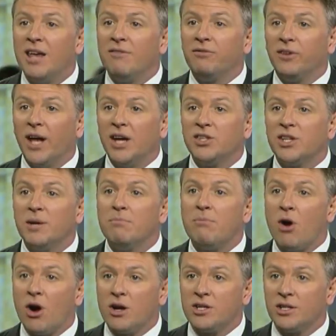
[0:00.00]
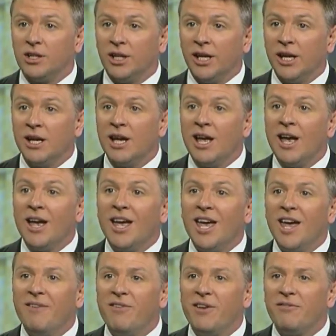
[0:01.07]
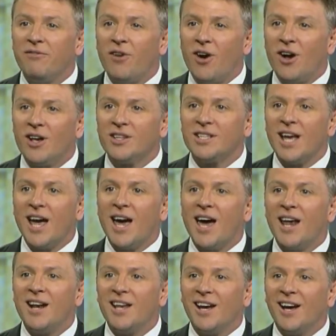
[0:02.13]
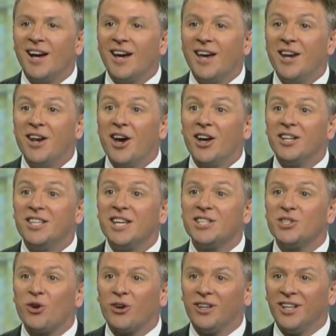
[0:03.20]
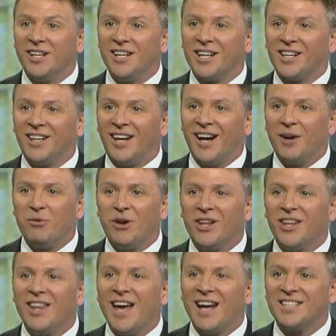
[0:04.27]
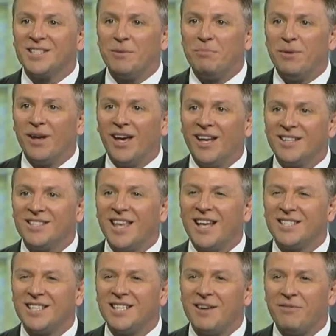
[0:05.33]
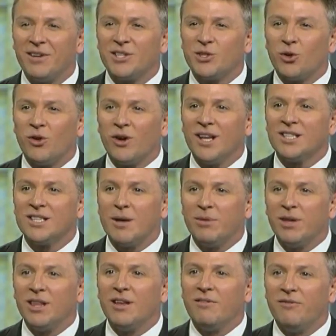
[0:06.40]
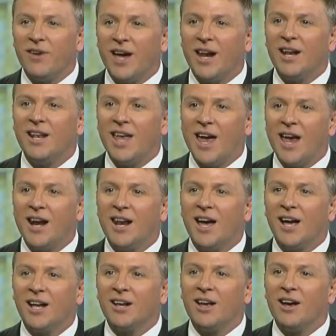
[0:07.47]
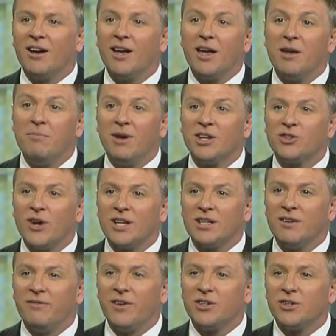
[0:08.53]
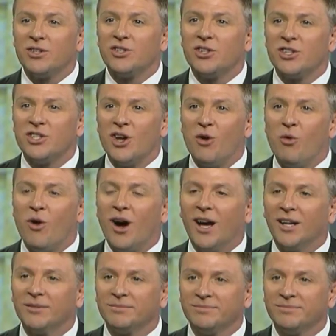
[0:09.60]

inflation marginally. If it falls at uh, an disorderly decline, well, then that's a that's a different story and something the Fed and uh, uh, administration officials just don't want.